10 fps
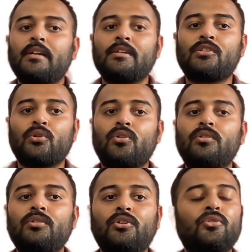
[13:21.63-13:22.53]

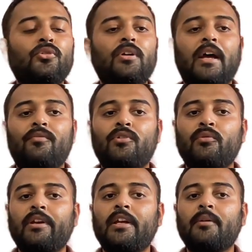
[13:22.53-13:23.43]
so you don't have to
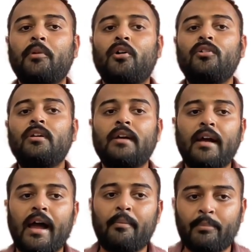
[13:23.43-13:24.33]
worry about
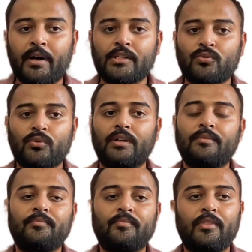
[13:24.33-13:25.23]
app password.
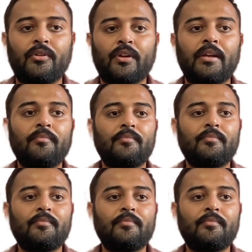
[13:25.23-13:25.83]
Okay,